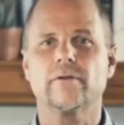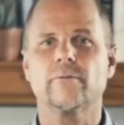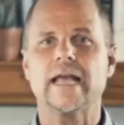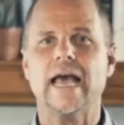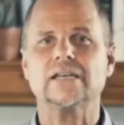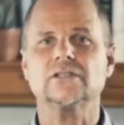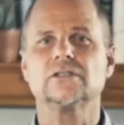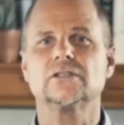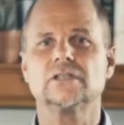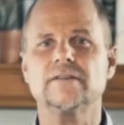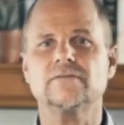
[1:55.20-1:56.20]
the reaction
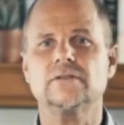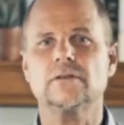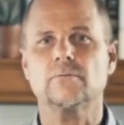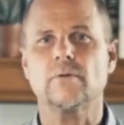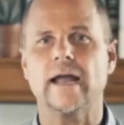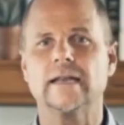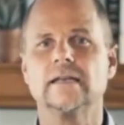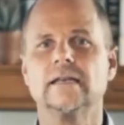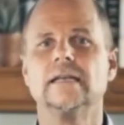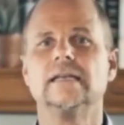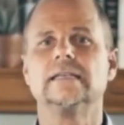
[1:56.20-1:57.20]
shifts to the right
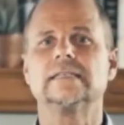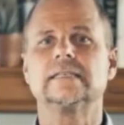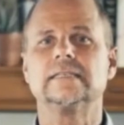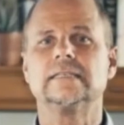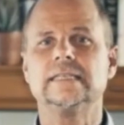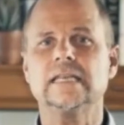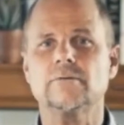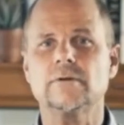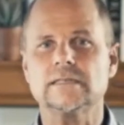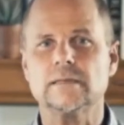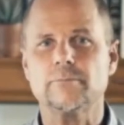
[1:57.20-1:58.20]
to
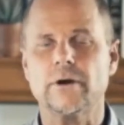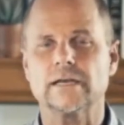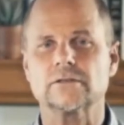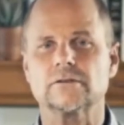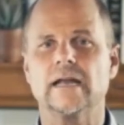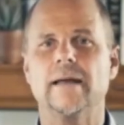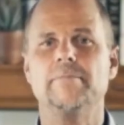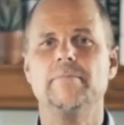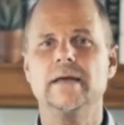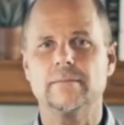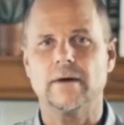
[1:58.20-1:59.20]
decrease the pressure
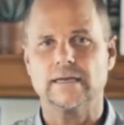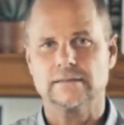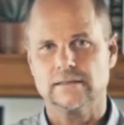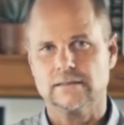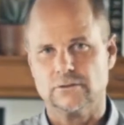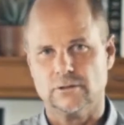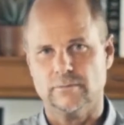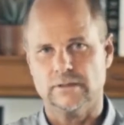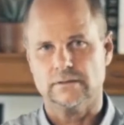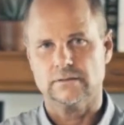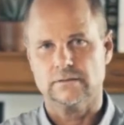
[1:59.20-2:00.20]
and minimize the
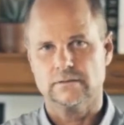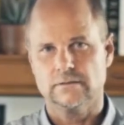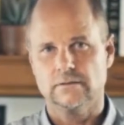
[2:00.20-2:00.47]
disturbance.